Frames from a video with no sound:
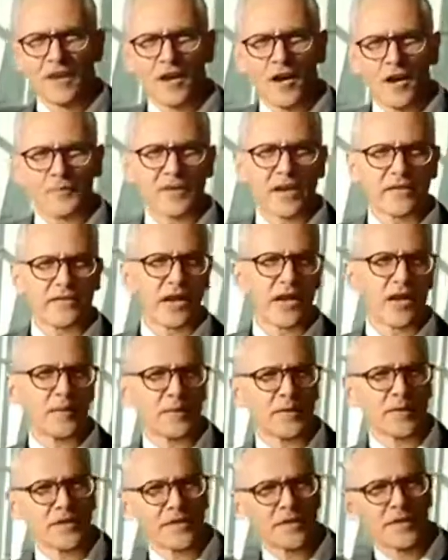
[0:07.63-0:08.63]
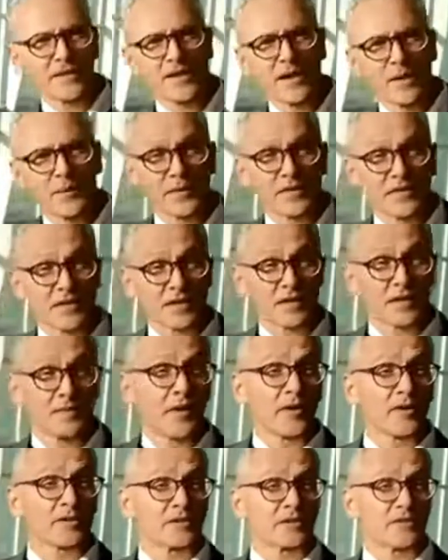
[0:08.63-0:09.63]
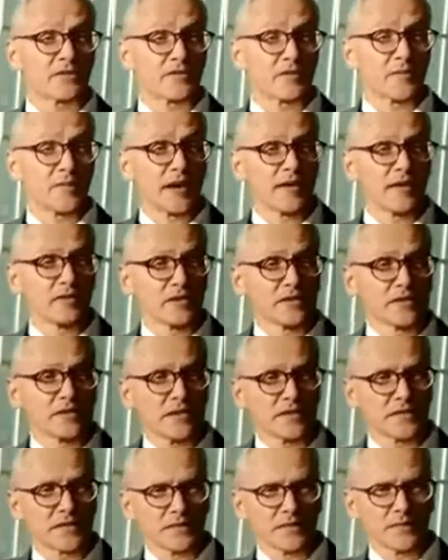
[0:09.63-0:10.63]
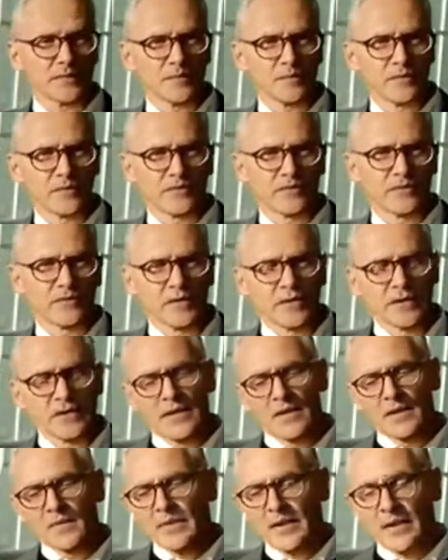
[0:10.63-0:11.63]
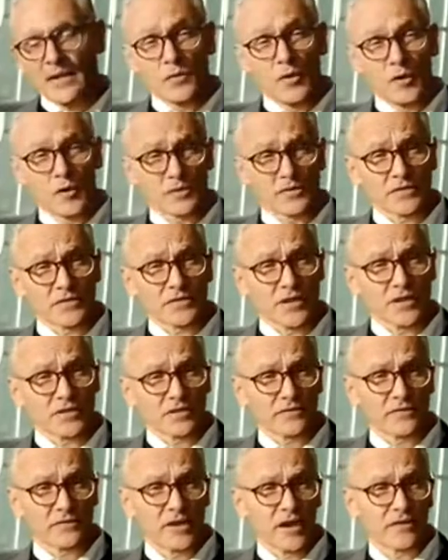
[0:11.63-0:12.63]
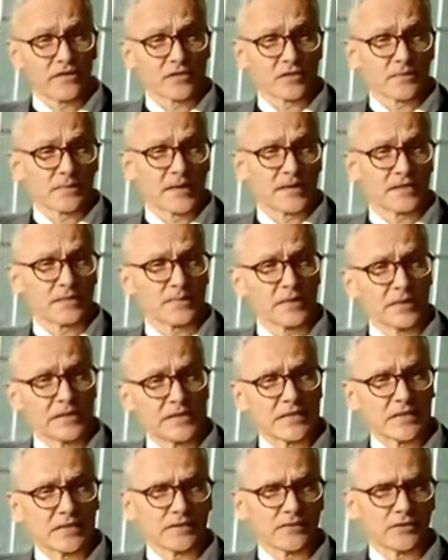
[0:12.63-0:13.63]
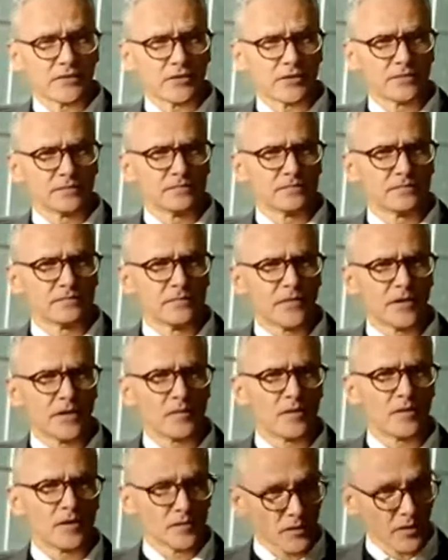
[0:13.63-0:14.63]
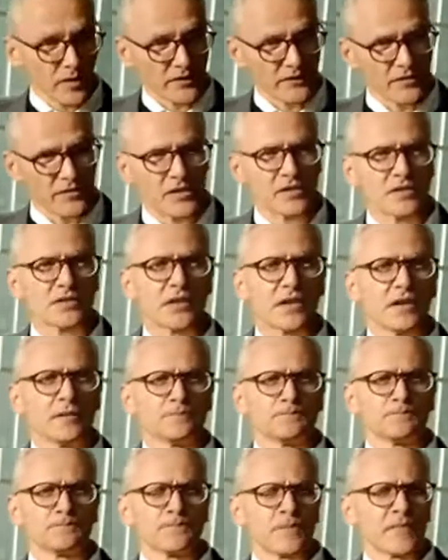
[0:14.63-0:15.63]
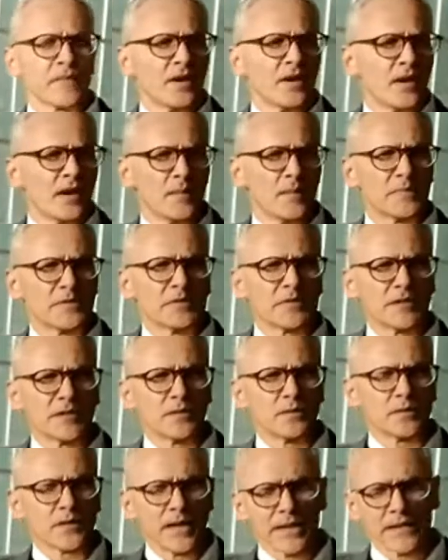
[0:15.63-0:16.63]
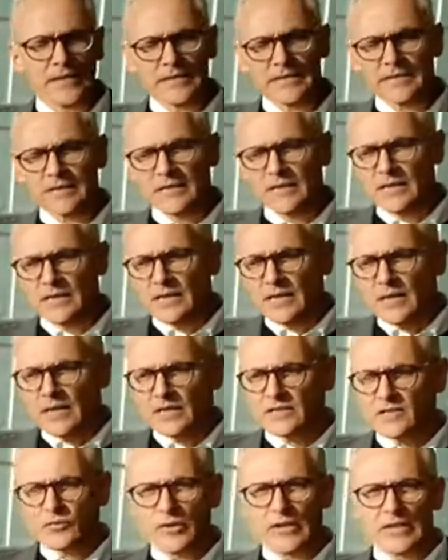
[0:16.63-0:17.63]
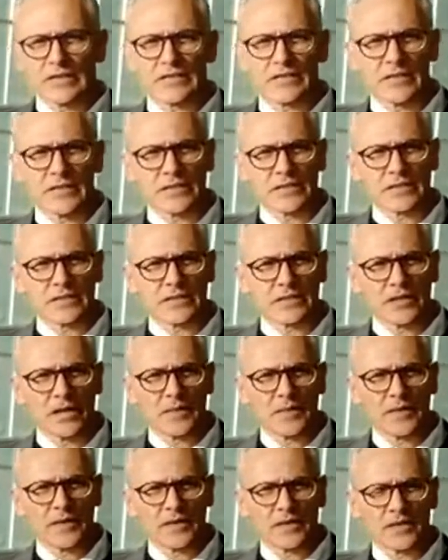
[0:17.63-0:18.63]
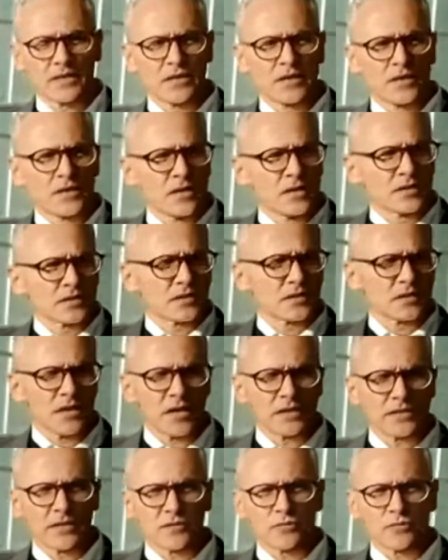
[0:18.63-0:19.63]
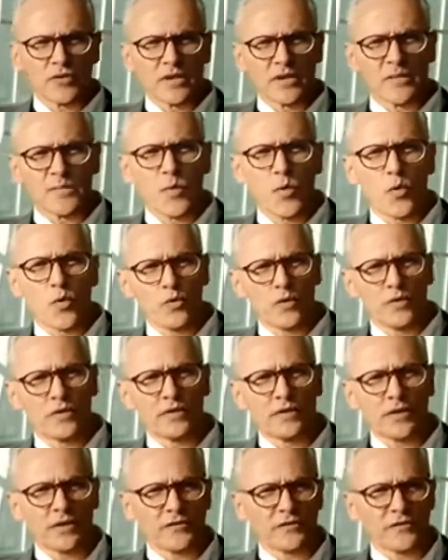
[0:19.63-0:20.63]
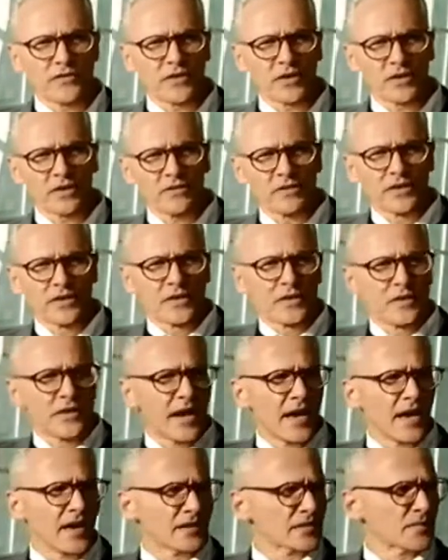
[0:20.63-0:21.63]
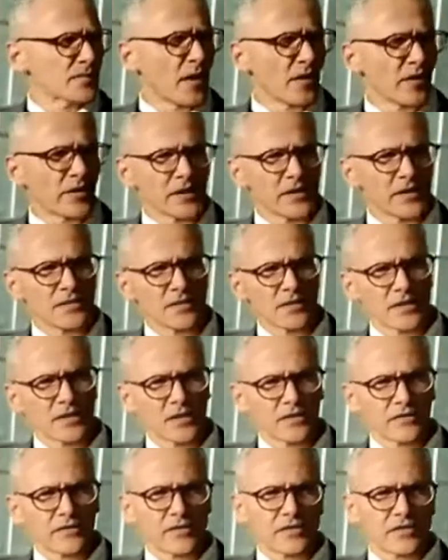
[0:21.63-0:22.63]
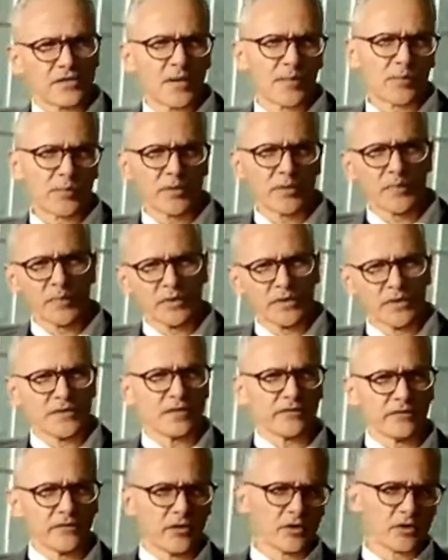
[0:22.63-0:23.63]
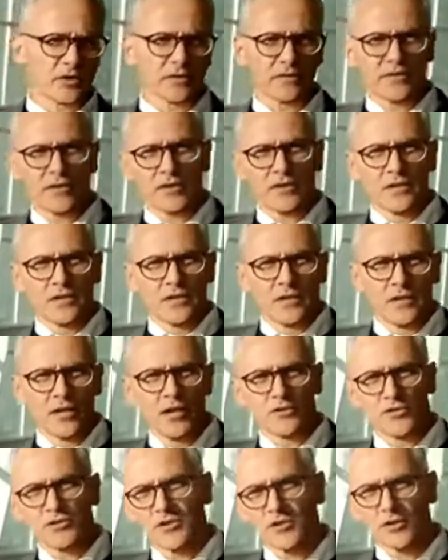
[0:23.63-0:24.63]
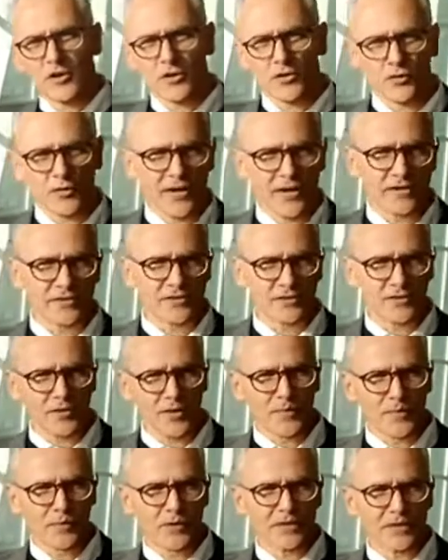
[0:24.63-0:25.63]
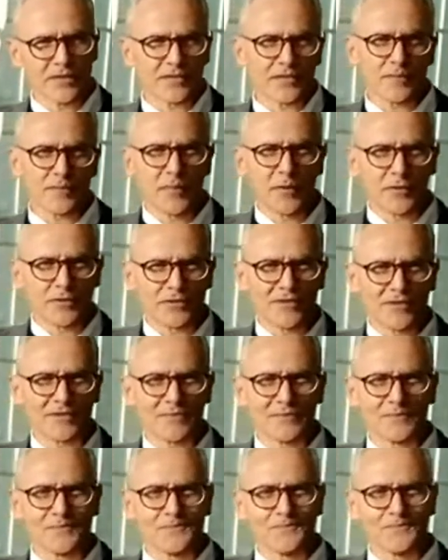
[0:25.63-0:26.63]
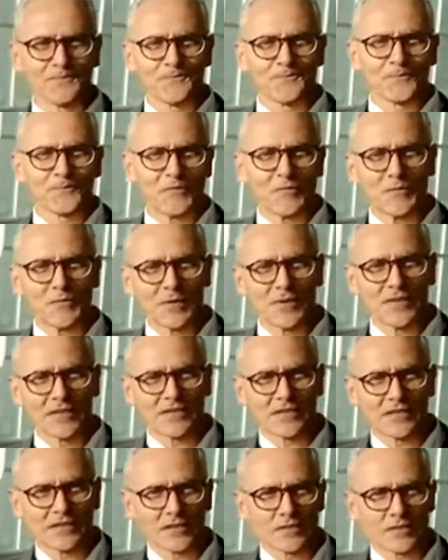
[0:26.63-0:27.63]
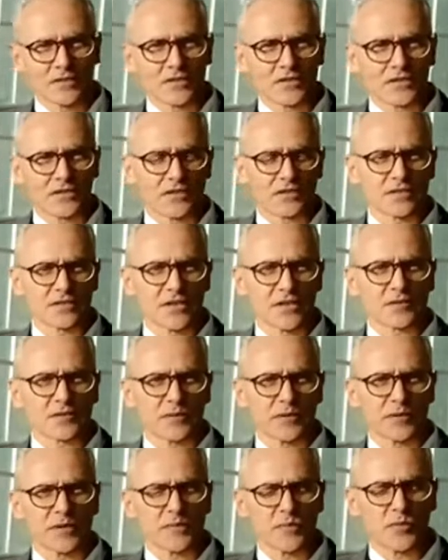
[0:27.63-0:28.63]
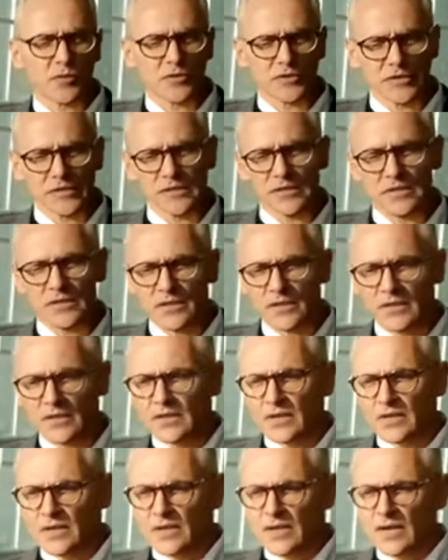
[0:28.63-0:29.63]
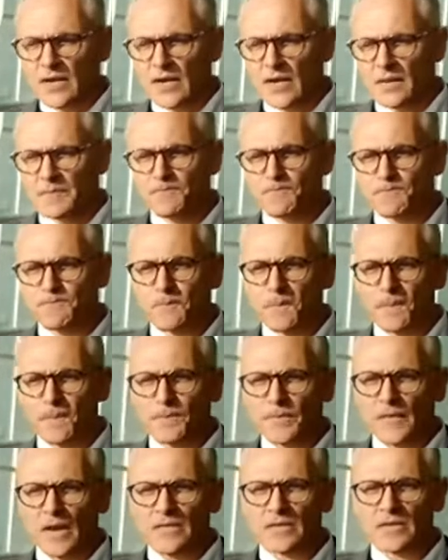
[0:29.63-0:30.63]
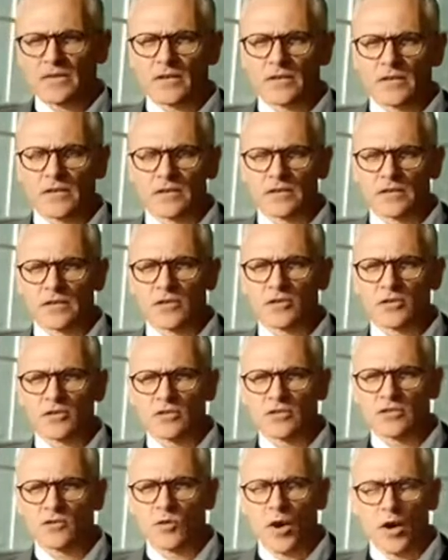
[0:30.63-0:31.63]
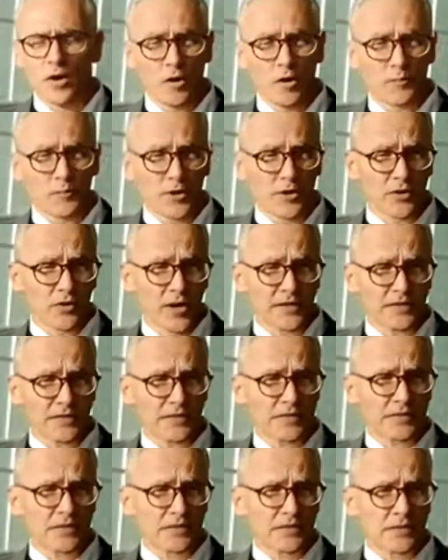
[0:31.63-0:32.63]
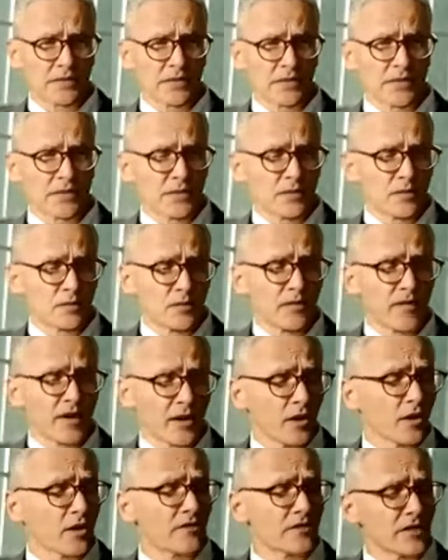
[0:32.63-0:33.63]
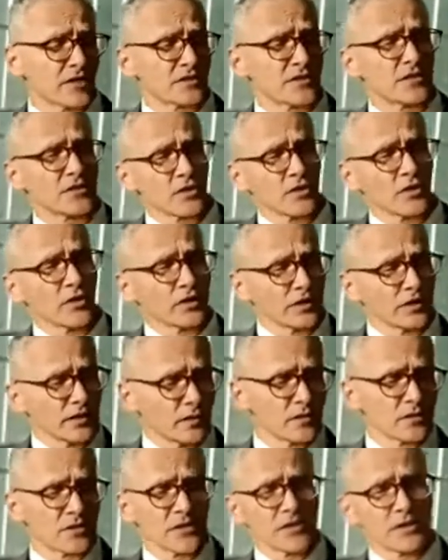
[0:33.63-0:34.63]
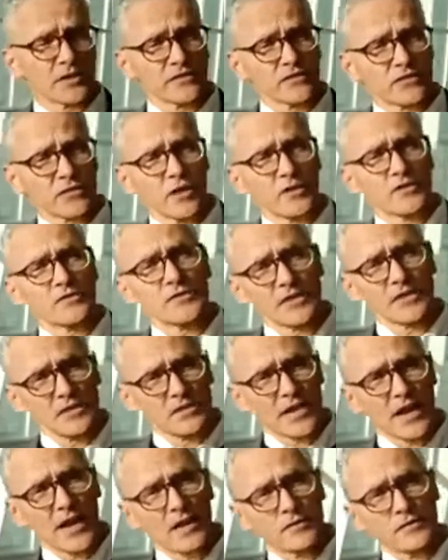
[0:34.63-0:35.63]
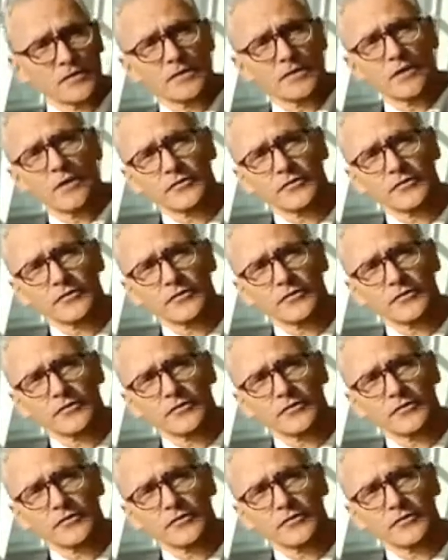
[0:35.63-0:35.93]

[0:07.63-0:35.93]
I'm David Halpern, now President Emeritus of the Behavioural Insights team, and we've worked with Society of Evidence-Based Policing for well, quite a few years now, particularly with Alex. I think it's a really exciting time. I think the society is really important. I often think of Alex Murray as the kind of contemporary policing version of Archie Cochrane to try and bring this empiricism to policing, which I think is desperately important. I think the good news is quite a lot of progress. We've had a lot of things historically which I think have slowed things down.